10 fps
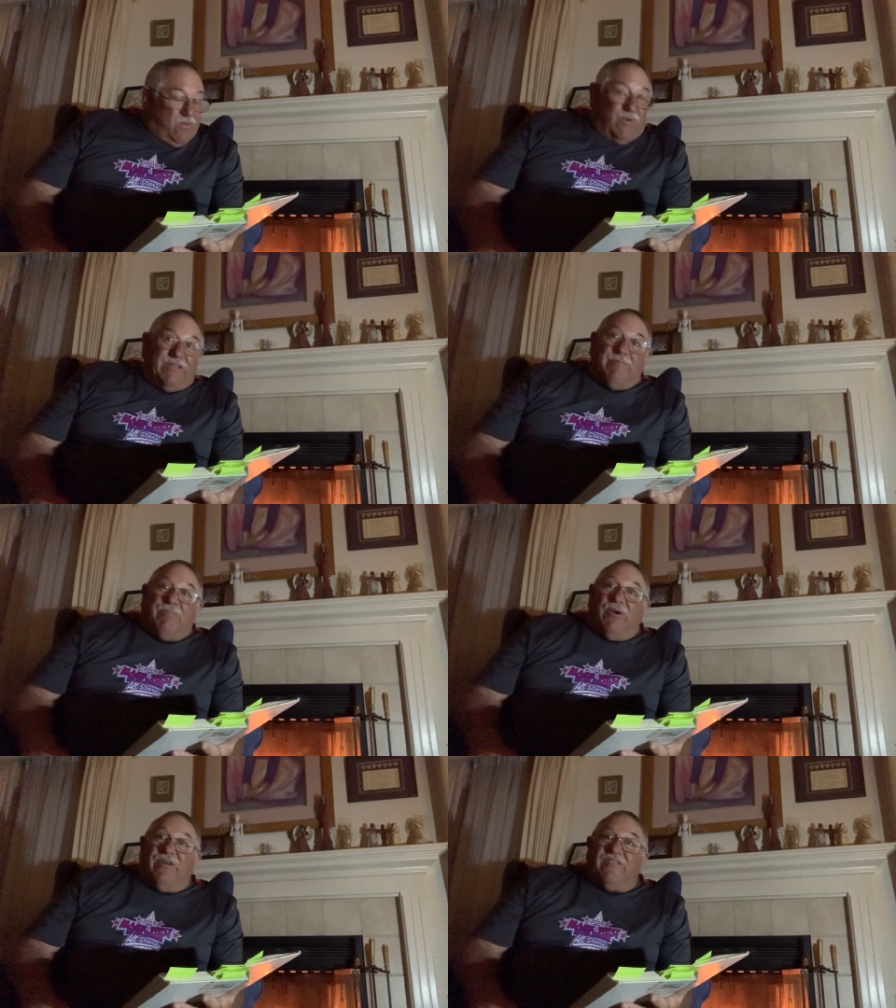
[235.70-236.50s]
When the
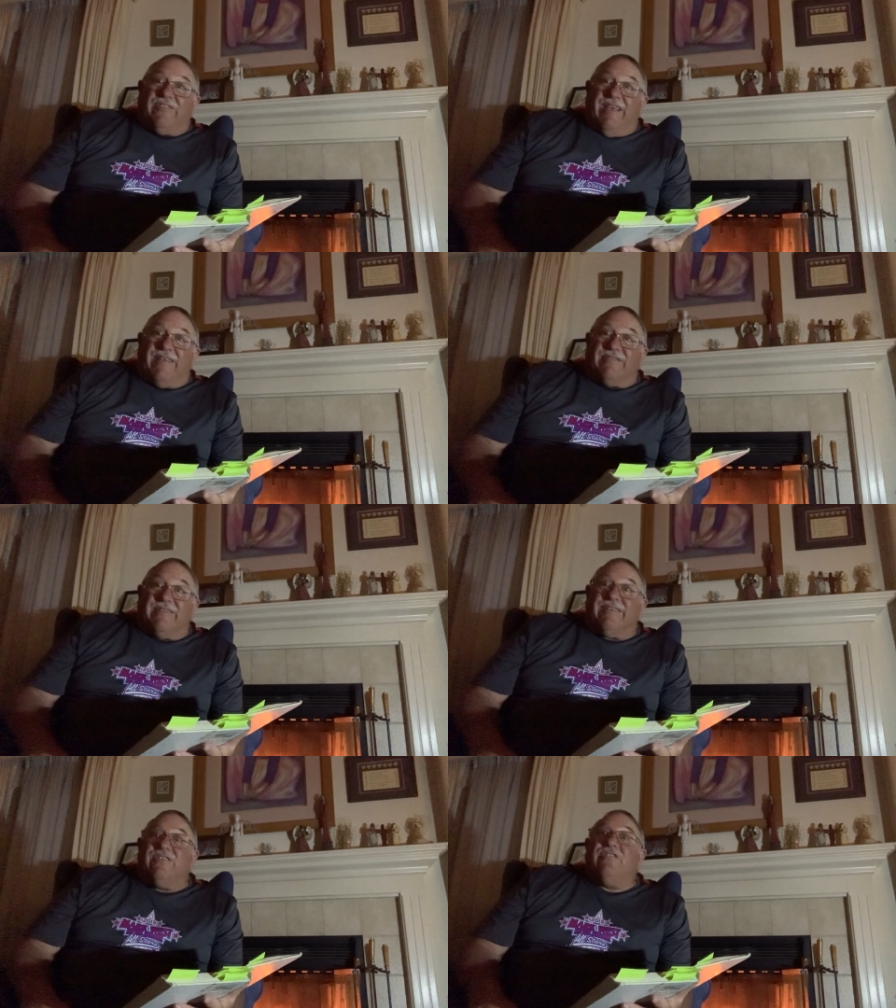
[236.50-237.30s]
bird
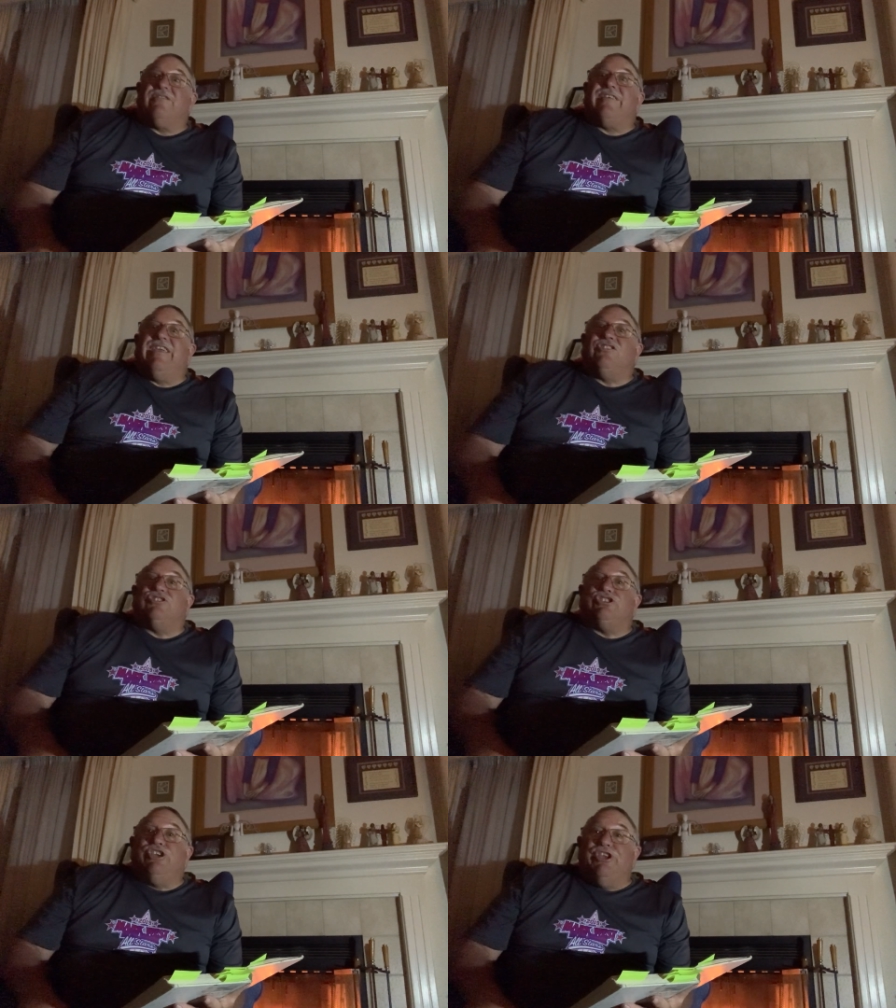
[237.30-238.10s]
says, say,
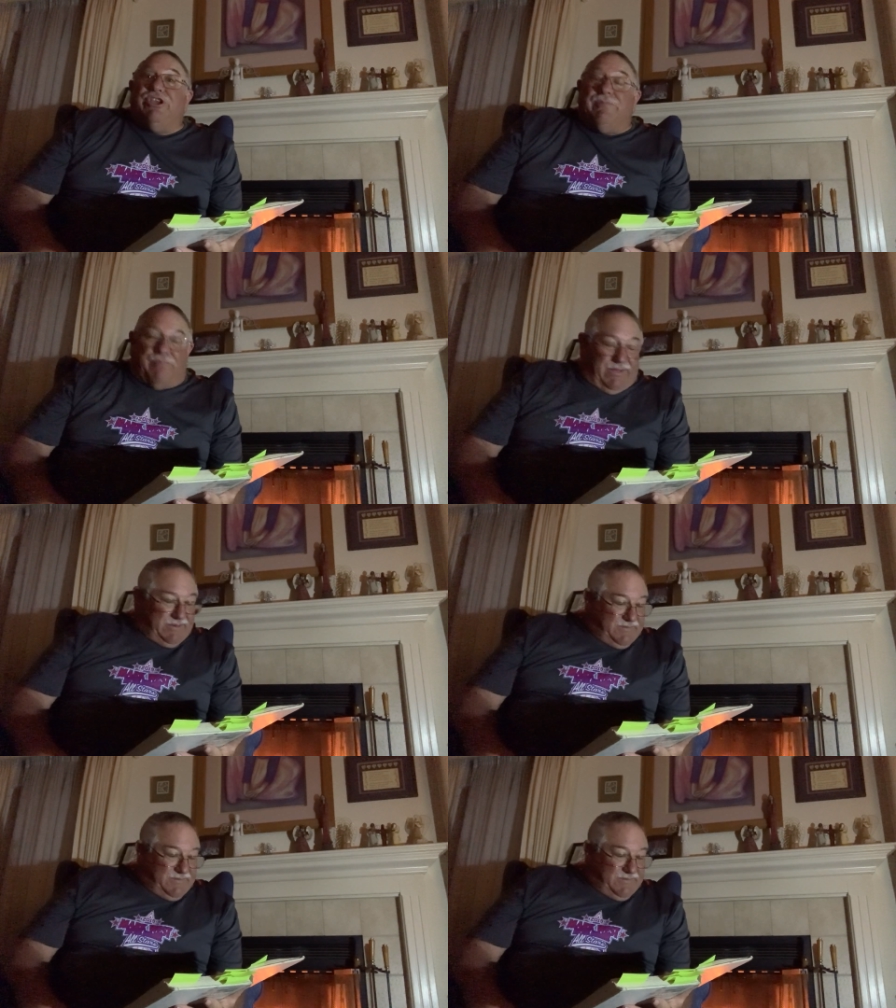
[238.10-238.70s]
cheep.